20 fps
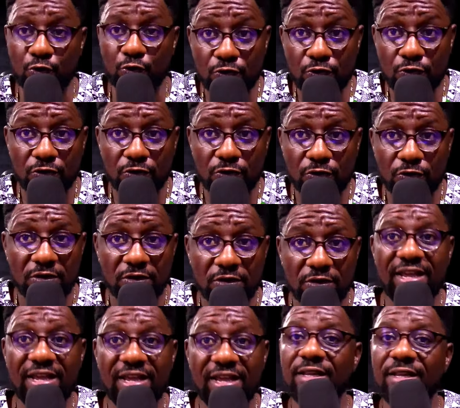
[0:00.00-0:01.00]
They
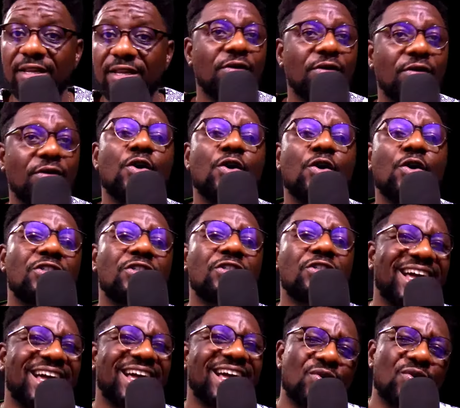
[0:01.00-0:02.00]
will track you and
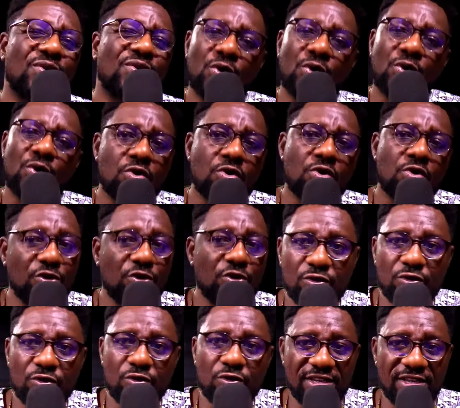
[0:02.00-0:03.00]
cookie you till they
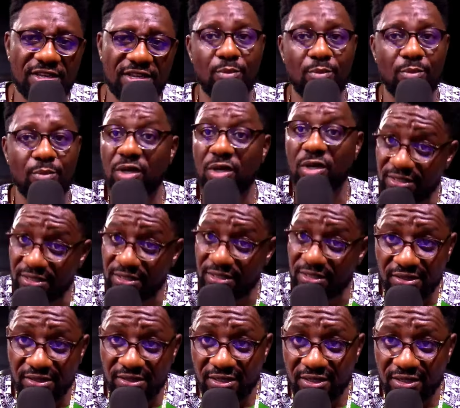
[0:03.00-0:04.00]
block it.
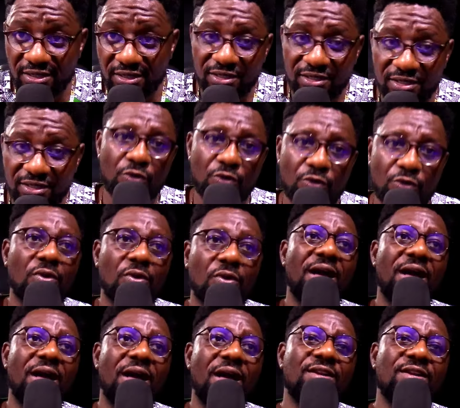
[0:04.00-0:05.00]
So I don't
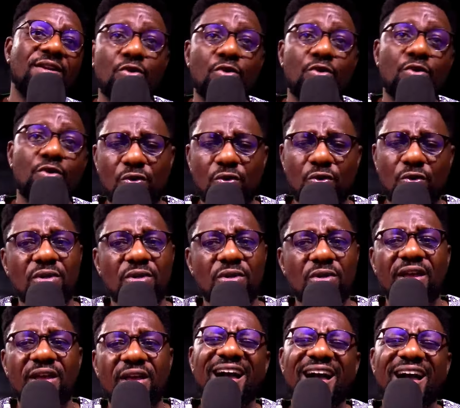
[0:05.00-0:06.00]
know. I
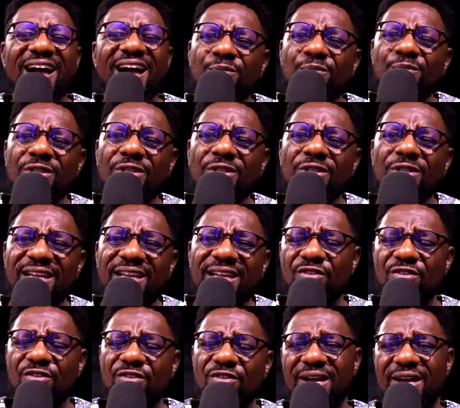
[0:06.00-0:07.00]
am not a kind of man
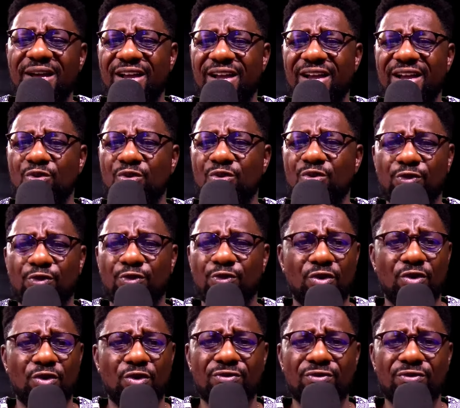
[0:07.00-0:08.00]
that goes for
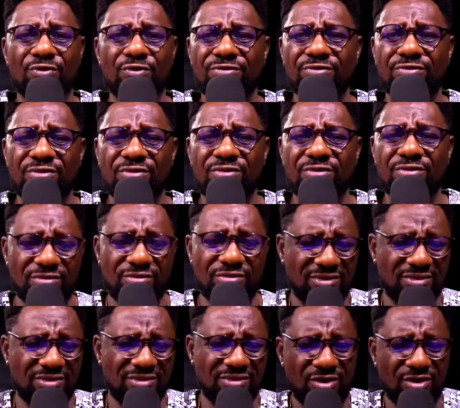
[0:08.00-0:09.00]
all this
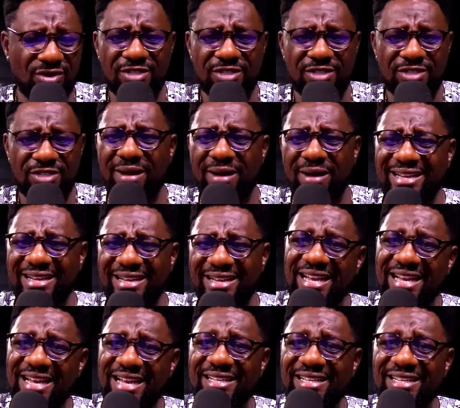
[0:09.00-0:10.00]
back channel
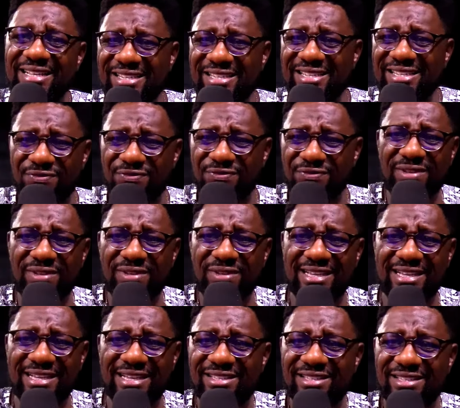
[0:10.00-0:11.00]
thief like
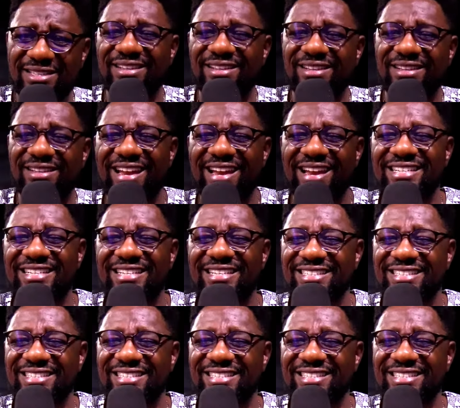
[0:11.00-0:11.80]
stealing.